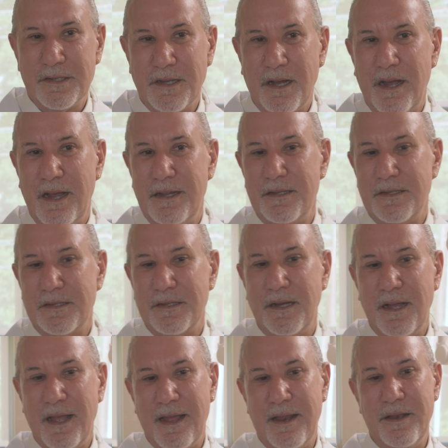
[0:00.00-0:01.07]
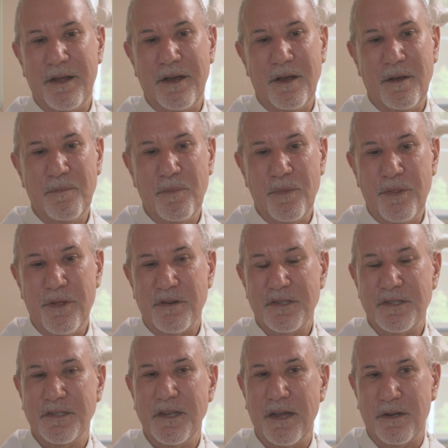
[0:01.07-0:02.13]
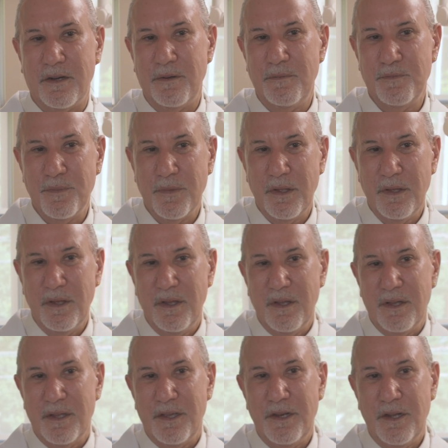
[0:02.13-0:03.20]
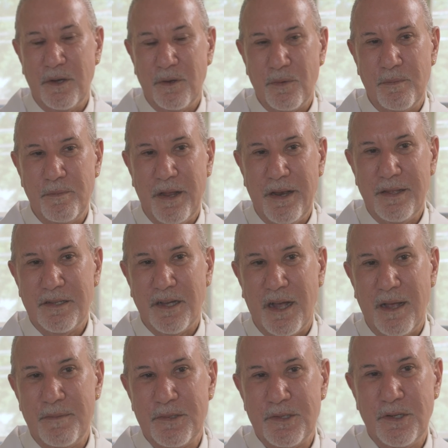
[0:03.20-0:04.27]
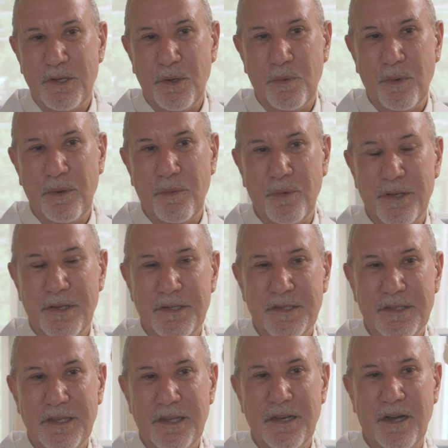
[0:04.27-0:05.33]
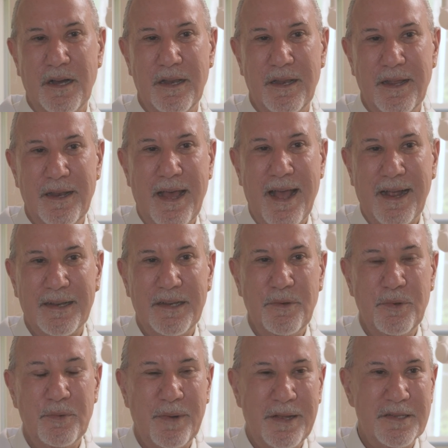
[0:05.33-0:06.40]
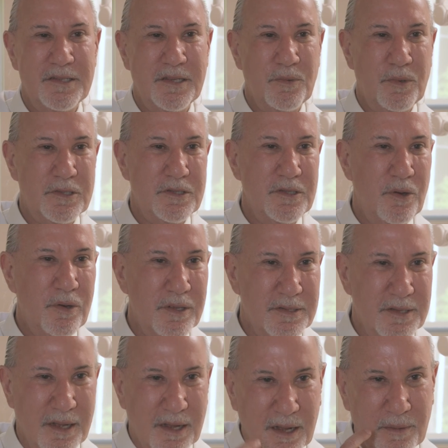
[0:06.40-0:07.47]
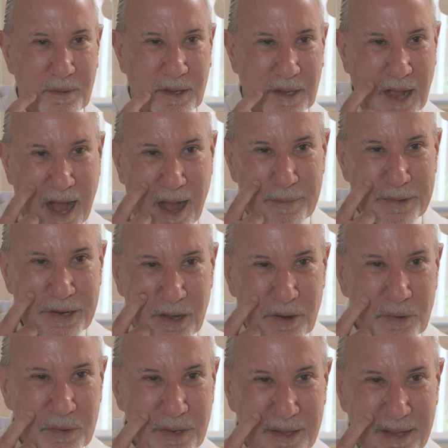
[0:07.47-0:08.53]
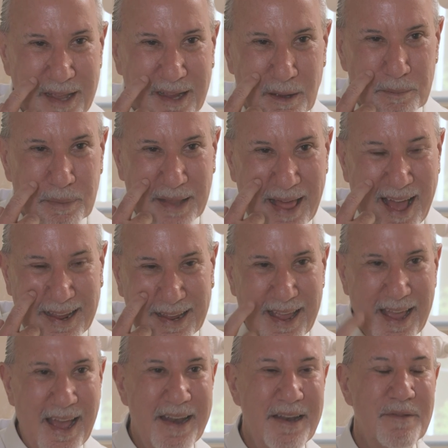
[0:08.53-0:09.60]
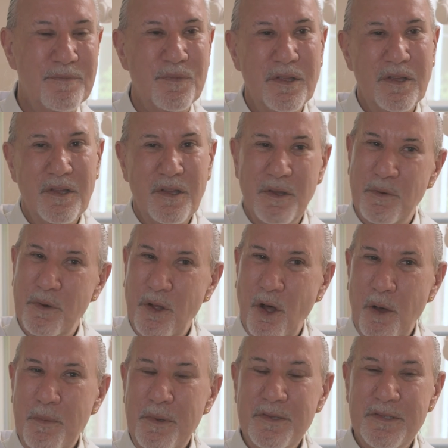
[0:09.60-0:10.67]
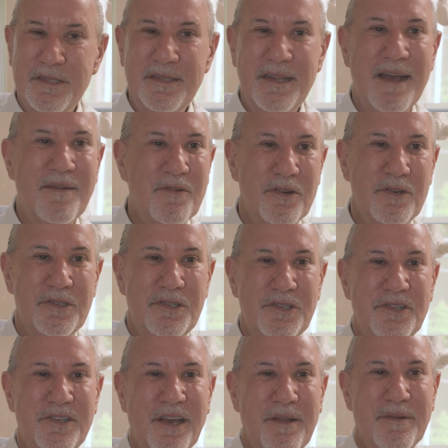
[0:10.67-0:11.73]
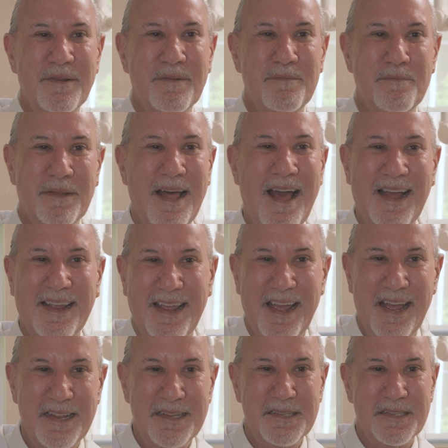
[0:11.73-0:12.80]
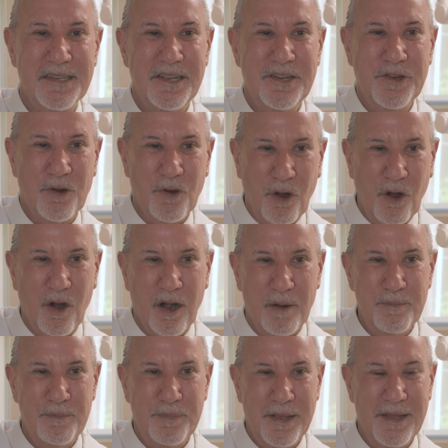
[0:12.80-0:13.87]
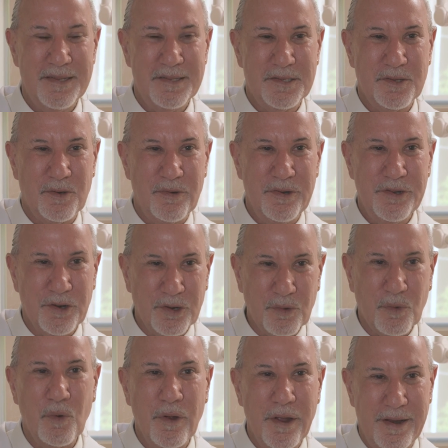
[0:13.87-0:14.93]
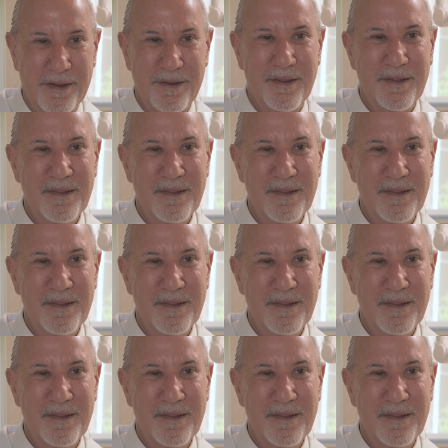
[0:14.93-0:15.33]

signs, and they're subtle. Many times, when we see in acne, we might see what's known as a comedone, like a blackhead. Well, almost never do you get blackheads in your armpits or in your groin.